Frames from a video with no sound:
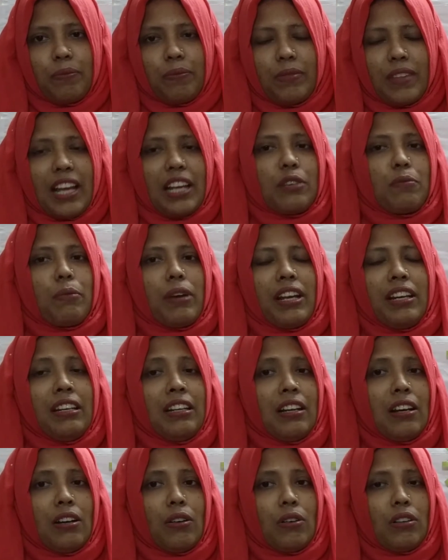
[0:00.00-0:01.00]
That means
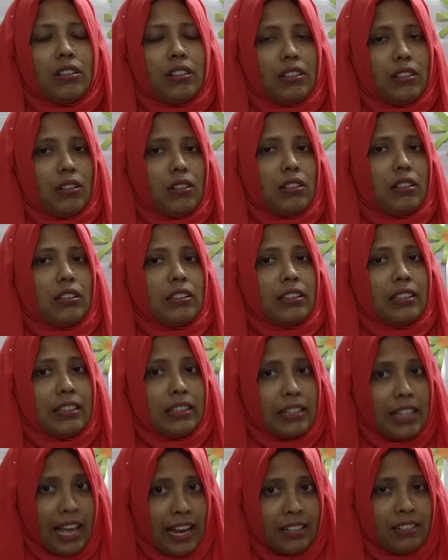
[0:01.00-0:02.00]

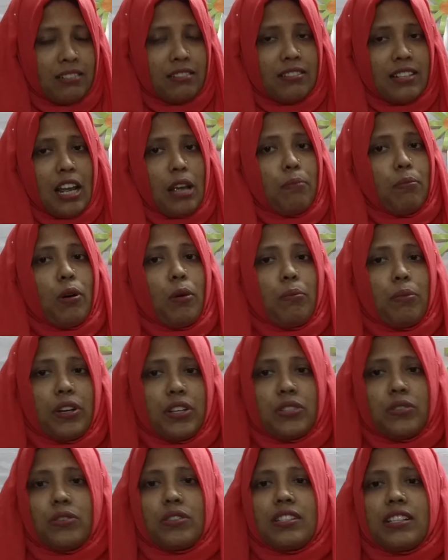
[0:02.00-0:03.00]
that type of
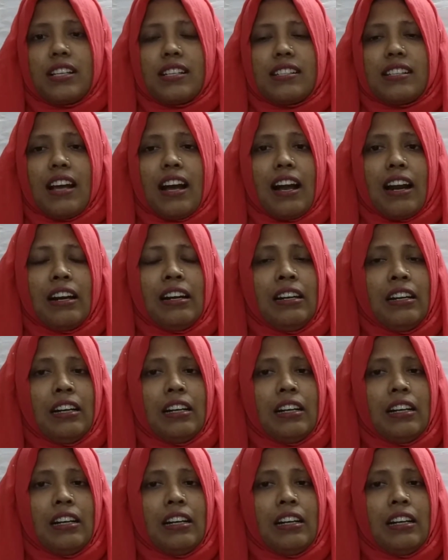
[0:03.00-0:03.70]
resources are